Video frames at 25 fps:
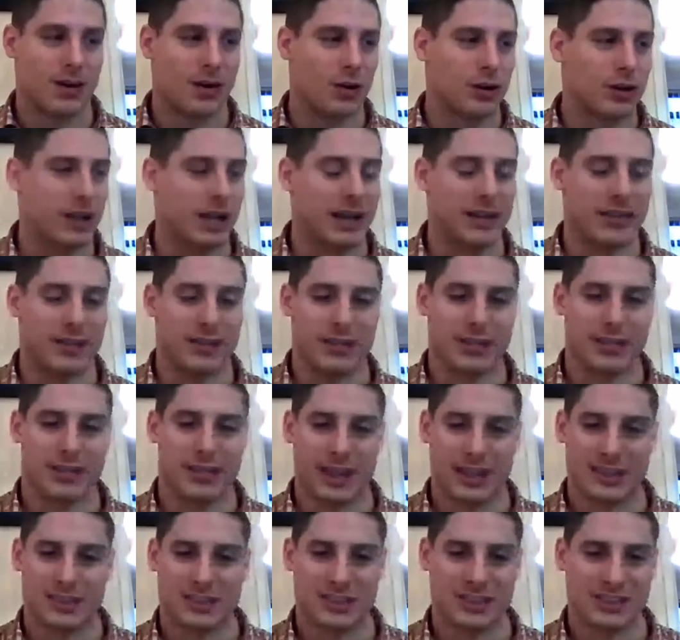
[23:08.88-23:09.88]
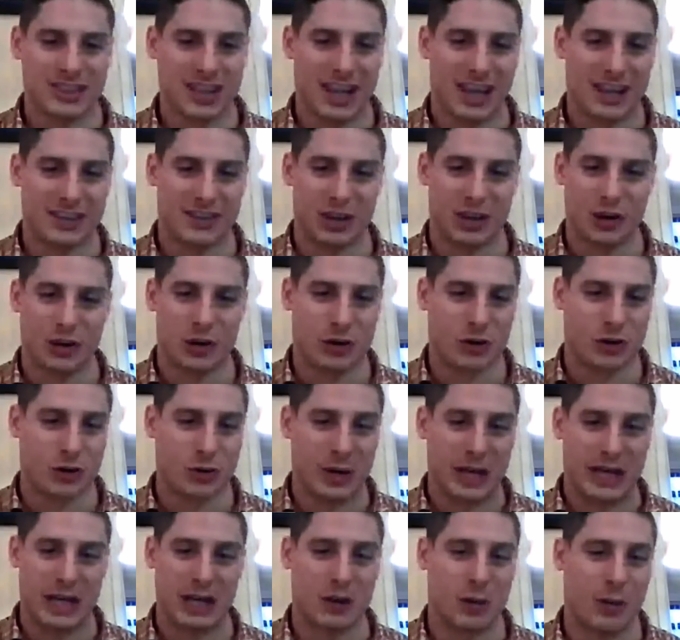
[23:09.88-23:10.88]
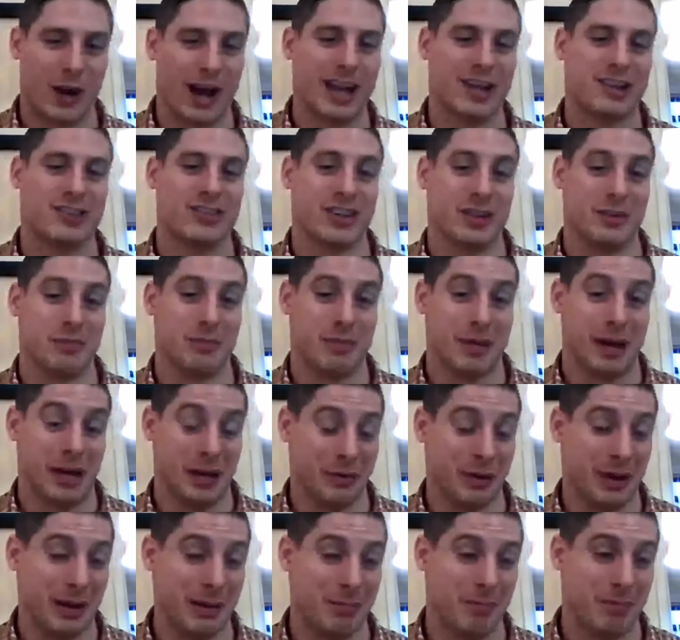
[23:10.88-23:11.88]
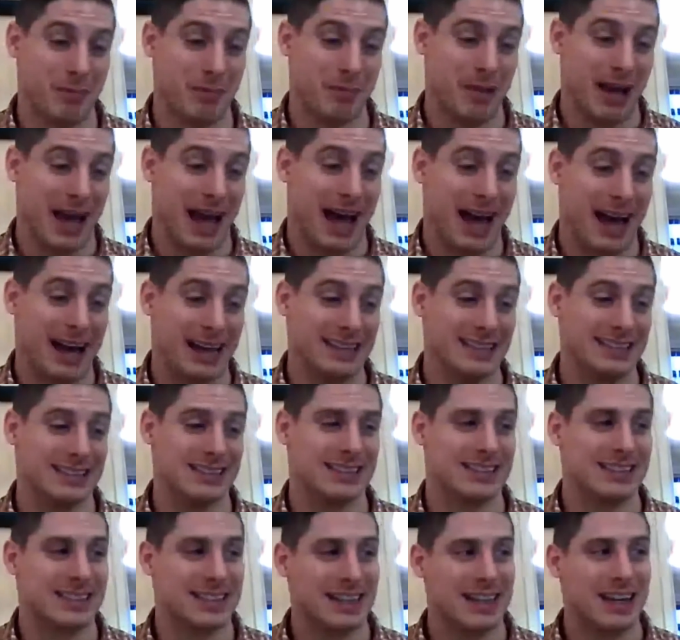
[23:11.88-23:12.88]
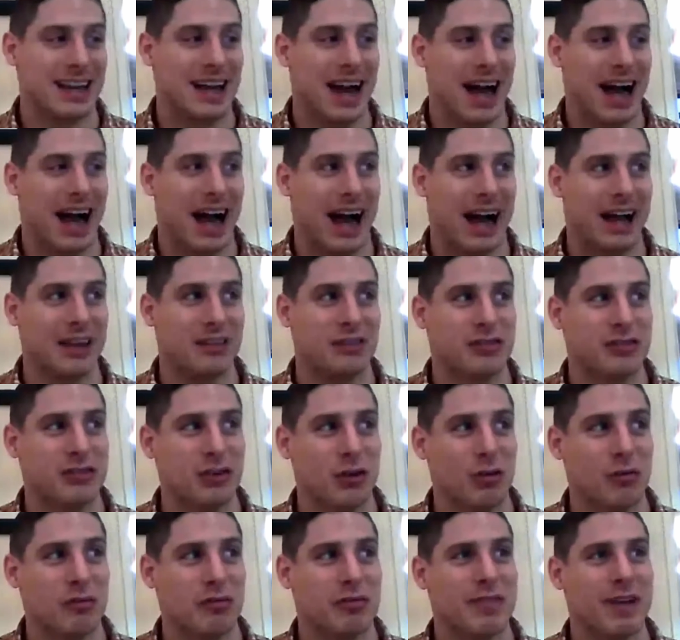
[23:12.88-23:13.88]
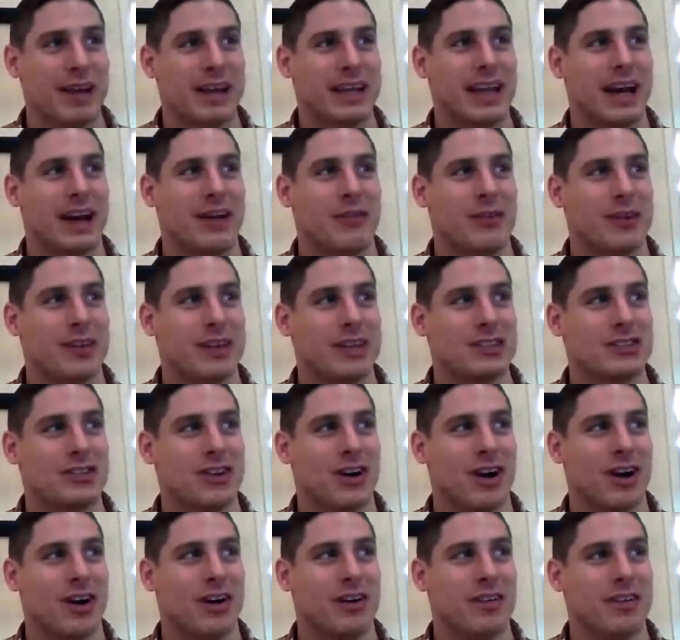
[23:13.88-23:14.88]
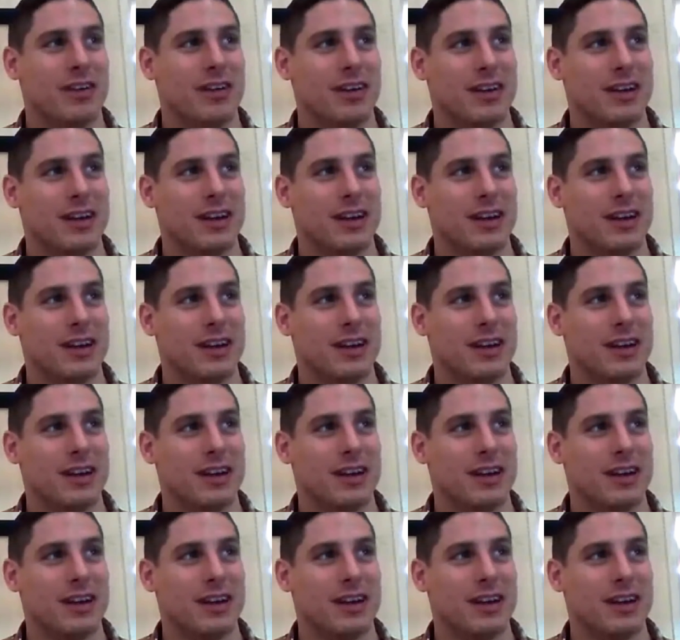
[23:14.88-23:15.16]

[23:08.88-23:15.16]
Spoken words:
Okay, this is a great question, by the way. And I don't think I really sort of